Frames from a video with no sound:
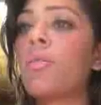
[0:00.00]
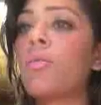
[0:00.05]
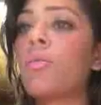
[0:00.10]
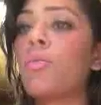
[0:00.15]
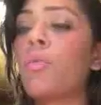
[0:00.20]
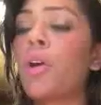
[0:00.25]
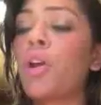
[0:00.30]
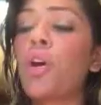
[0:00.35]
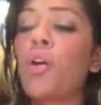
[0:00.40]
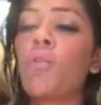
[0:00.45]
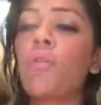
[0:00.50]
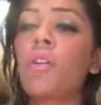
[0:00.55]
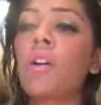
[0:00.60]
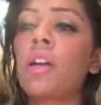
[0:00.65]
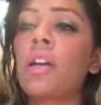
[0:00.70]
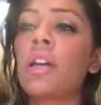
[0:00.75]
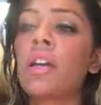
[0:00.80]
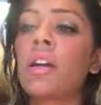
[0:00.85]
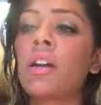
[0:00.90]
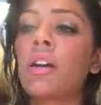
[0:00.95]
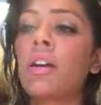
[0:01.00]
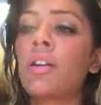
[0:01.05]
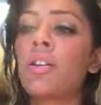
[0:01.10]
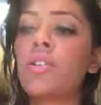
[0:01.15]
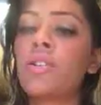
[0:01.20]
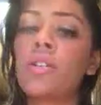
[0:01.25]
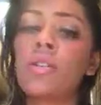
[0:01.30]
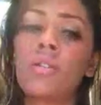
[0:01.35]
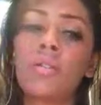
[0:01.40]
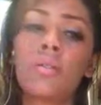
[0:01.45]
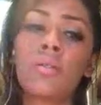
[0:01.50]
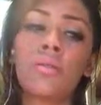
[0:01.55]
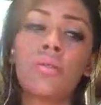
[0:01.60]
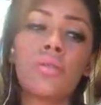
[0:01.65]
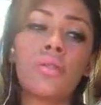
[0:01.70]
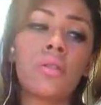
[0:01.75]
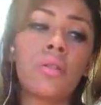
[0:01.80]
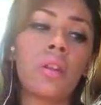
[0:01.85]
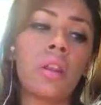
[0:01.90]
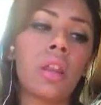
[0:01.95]
went over here to
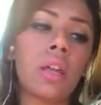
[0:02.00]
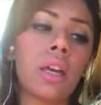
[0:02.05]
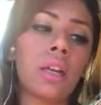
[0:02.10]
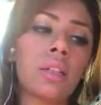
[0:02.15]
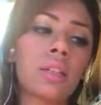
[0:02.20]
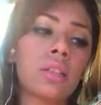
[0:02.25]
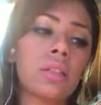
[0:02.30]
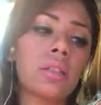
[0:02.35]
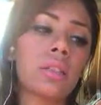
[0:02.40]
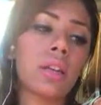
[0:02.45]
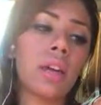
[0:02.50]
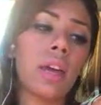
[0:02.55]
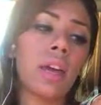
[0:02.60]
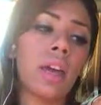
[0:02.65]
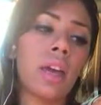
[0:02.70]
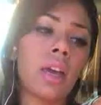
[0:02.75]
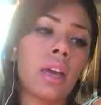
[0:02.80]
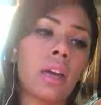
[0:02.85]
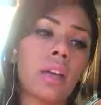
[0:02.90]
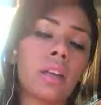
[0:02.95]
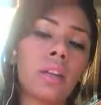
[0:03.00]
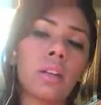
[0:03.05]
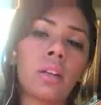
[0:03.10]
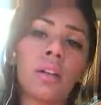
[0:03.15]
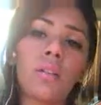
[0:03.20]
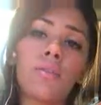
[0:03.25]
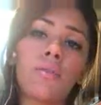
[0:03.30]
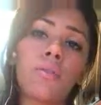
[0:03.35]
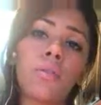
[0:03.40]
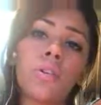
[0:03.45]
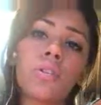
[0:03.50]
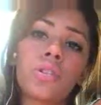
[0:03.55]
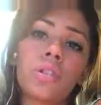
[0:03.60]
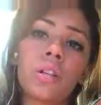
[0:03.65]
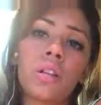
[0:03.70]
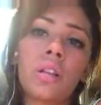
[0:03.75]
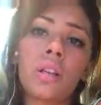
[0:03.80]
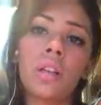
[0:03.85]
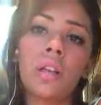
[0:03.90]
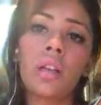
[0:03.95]
do this, and
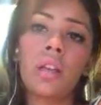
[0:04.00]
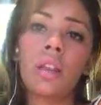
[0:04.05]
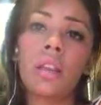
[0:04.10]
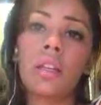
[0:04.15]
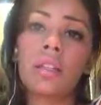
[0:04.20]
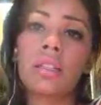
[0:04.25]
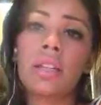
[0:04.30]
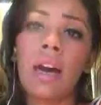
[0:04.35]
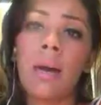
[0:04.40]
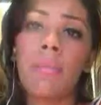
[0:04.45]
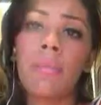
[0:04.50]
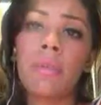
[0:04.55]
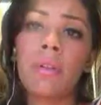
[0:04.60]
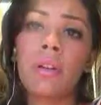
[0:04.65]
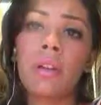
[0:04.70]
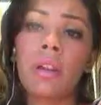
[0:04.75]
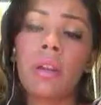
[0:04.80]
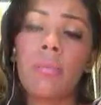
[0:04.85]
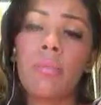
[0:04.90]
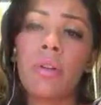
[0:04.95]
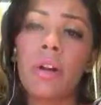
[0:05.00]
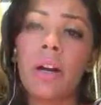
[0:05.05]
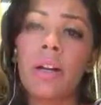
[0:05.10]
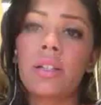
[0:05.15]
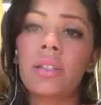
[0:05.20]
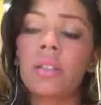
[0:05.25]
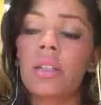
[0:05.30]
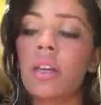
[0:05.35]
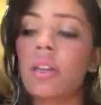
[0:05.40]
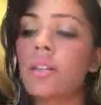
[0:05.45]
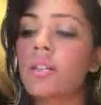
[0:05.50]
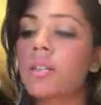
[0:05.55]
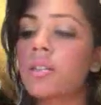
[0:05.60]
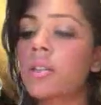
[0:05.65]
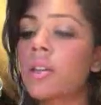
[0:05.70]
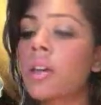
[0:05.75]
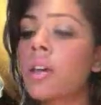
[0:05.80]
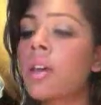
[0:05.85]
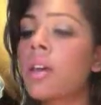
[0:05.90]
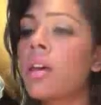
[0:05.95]
unfortunately this happened in the process.
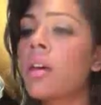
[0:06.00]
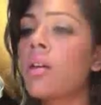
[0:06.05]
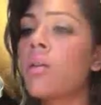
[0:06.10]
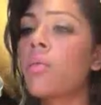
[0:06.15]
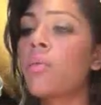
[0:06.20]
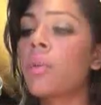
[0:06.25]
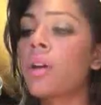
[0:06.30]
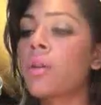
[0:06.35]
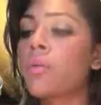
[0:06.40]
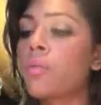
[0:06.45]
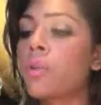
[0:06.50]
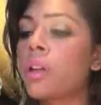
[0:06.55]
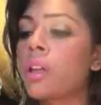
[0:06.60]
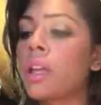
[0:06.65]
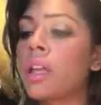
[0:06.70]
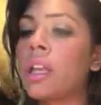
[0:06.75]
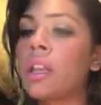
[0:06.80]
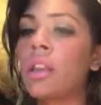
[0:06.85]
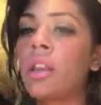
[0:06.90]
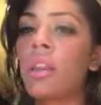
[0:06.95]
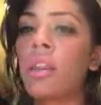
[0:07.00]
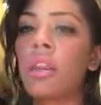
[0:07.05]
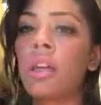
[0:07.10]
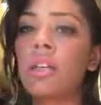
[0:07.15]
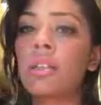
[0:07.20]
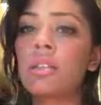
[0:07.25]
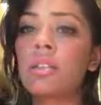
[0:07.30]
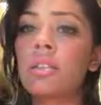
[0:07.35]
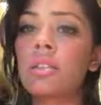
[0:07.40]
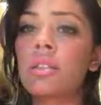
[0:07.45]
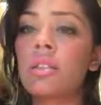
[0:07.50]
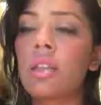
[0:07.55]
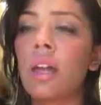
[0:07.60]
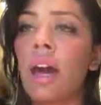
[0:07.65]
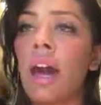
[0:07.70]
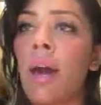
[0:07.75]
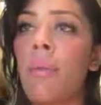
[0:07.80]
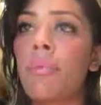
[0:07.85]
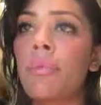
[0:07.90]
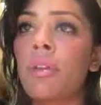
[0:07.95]
When really the this that
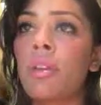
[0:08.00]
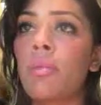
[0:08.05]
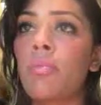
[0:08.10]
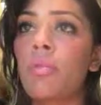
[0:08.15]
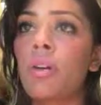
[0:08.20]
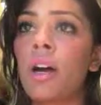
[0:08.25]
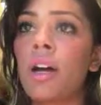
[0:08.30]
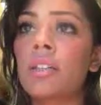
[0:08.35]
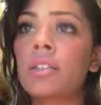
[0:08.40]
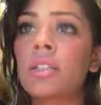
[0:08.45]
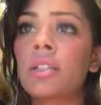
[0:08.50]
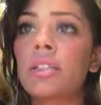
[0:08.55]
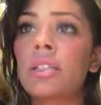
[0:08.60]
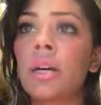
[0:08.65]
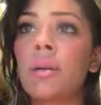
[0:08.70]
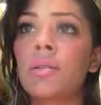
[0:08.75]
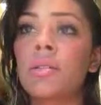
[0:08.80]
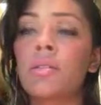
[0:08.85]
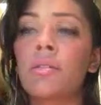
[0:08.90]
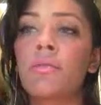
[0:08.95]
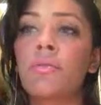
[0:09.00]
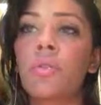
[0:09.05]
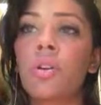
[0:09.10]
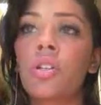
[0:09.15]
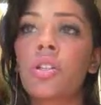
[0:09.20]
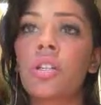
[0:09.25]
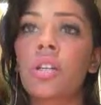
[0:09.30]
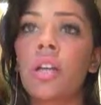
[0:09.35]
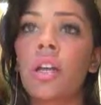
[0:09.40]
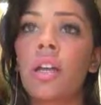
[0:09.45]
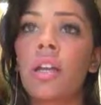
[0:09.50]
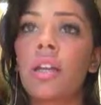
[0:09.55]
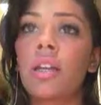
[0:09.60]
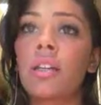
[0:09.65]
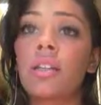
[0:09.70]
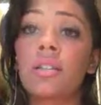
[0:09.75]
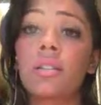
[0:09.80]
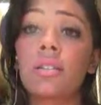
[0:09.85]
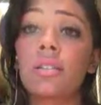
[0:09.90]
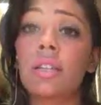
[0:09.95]
happened in the process that was unfortunate
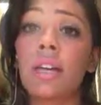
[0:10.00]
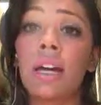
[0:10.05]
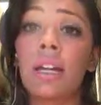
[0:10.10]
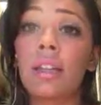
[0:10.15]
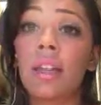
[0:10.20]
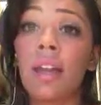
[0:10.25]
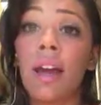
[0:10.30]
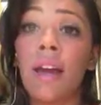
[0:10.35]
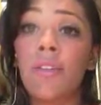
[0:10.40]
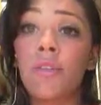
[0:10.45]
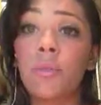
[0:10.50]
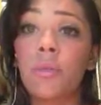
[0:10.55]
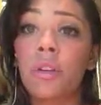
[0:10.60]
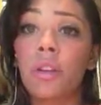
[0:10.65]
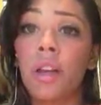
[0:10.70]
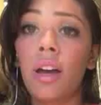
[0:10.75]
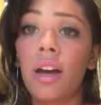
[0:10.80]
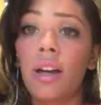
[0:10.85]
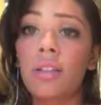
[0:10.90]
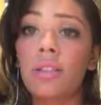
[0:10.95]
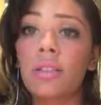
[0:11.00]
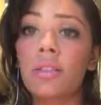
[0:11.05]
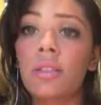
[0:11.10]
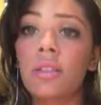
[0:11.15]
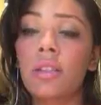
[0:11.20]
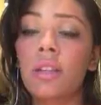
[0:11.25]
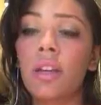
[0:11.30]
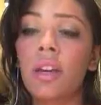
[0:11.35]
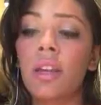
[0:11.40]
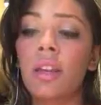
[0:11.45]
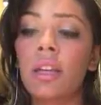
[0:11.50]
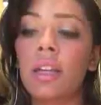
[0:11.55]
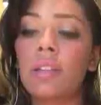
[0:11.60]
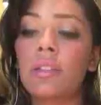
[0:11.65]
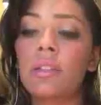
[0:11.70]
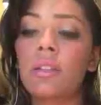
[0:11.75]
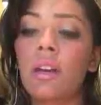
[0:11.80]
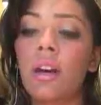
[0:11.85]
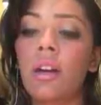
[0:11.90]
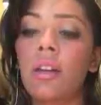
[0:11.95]
is that lives were lost. And
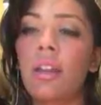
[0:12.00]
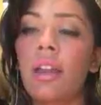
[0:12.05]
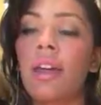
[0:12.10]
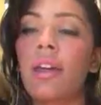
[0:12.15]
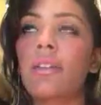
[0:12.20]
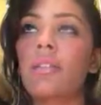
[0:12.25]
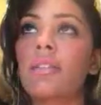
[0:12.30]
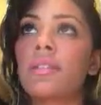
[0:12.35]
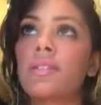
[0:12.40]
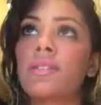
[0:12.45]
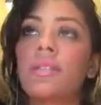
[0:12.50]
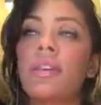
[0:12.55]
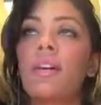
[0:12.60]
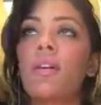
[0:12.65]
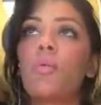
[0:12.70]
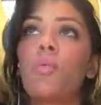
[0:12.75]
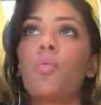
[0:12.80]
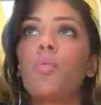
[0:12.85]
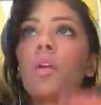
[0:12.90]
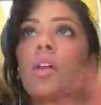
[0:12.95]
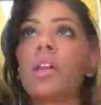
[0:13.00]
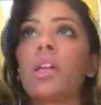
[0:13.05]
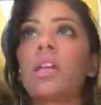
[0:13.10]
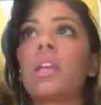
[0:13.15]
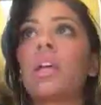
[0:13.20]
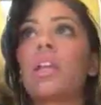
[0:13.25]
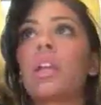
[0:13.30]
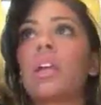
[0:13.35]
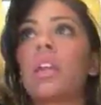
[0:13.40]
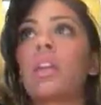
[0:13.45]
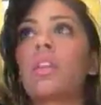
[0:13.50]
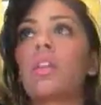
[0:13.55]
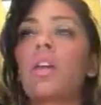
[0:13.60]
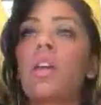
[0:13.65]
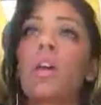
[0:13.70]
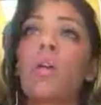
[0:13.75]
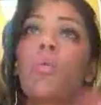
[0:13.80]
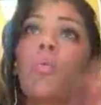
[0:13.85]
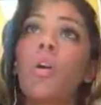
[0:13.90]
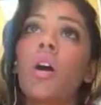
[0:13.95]
that's not like this, like, willy-nilly
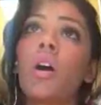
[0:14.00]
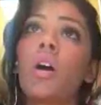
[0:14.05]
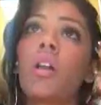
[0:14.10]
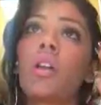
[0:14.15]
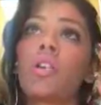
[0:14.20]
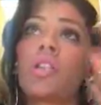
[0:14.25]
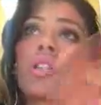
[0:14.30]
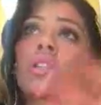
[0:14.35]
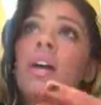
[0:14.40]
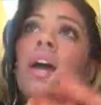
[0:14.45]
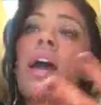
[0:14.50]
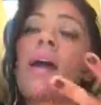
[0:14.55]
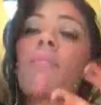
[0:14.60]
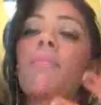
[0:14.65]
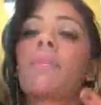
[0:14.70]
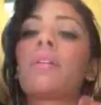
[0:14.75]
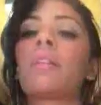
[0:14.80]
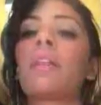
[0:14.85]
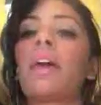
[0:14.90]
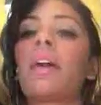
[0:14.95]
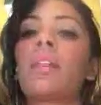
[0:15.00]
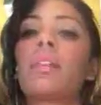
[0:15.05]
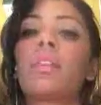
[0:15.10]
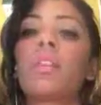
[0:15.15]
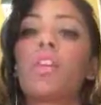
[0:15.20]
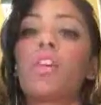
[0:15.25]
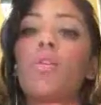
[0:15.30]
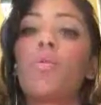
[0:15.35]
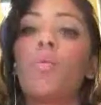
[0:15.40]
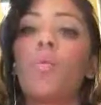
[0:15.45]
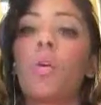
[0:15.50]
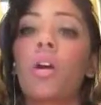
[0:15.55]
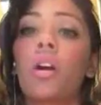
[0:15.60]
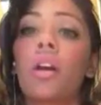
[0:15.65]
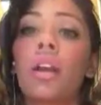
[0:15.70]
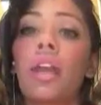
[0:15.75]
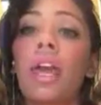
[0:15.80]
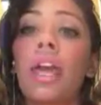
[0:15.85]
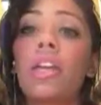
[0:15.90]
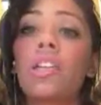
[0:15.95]
thing, well, it just happened, like you were
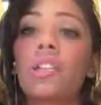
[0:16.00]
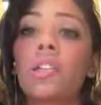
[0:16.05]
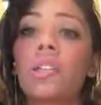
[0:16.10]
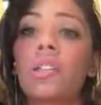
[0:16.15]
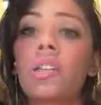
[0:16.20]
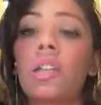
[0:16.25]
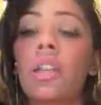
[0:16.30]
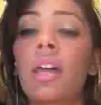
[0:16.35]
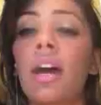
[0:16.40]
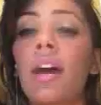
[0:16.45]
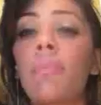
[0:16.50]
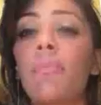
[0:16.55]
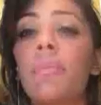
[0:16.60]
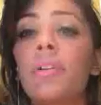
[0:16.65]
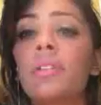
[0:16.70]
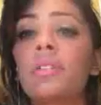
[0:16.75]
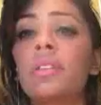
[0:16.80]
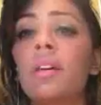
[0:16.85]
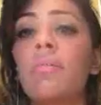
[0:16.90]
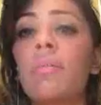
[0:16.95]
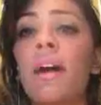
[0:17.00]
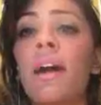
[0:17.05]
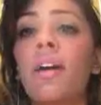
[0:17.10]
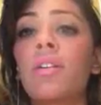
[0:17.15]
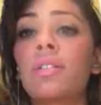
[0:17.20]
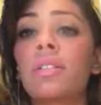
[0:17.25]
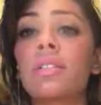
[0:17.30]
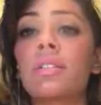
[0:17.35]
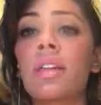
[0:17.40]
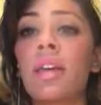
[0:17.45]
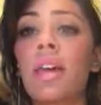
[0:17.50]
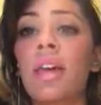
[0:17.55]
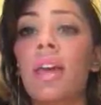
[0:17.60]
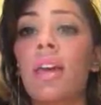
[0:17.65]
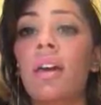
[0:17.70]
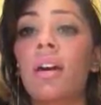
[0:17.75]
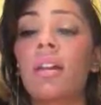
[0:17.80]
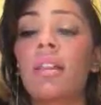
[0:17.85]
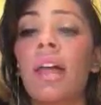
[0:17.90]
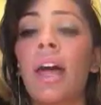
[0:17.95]
an agent to that. But somehow
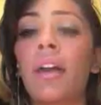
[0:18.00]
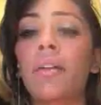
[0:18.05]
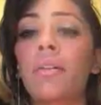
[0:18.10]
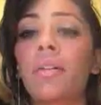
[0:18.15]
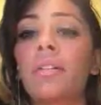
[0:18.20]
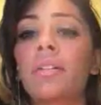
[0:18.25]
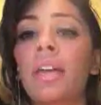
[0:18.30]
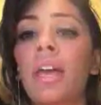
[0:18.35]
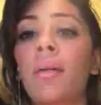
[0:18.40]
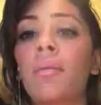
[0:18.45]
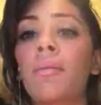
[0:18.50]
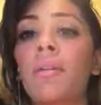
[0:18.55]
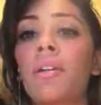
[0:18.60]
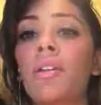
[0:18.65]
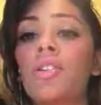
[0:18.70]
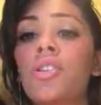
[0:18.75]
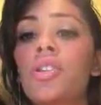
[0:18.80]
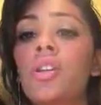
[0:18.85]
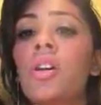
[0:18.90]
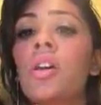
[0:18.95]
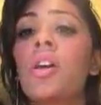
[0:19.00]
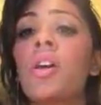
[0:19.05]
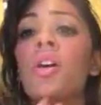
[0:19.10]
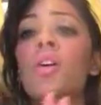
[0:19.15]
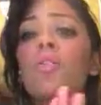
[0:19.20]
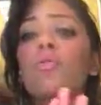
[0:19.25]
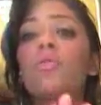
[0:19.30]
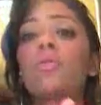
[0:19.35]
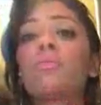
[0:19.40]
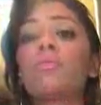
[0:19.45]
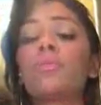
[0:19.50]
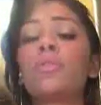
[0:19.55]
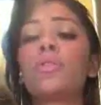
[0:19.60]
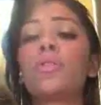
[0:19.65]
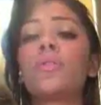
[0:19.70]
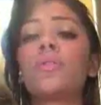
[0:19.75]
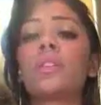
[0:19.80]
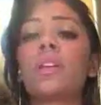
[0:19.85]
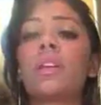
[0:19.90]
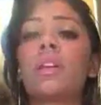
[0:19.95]
saying collateral damage
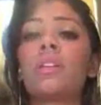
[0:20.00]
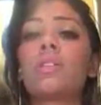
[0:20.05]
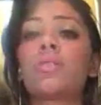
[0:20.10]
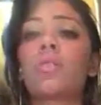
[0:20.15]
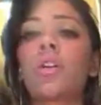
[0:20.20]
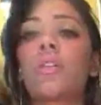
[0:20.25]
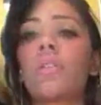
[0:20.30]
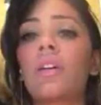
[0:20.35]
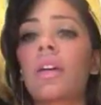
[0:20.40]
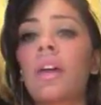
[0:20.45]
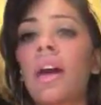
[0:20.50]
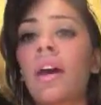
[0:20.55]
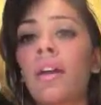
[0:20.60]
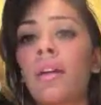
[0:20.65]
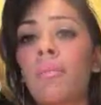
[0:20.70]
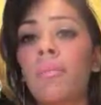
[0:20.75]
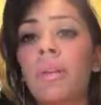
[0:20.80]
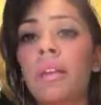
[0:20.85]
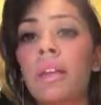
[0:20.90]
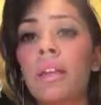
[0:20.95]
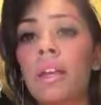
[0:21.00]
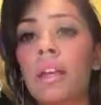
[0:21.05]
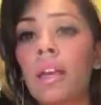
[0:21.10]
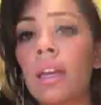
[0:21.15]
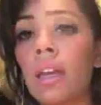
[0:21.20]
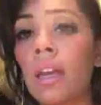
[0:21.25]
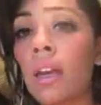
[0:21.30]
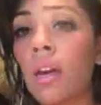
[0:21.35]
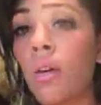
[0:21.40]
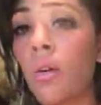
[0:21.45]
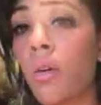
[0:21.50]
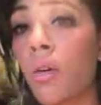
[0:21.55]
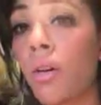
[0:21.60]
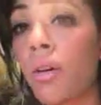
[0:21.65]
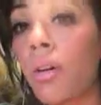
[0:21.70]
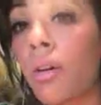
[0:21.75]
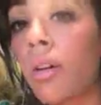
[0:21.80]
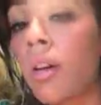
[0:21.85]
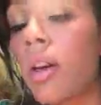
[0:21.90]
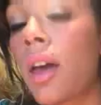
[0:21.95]
removes any sort of accountability,
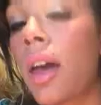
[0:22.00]
or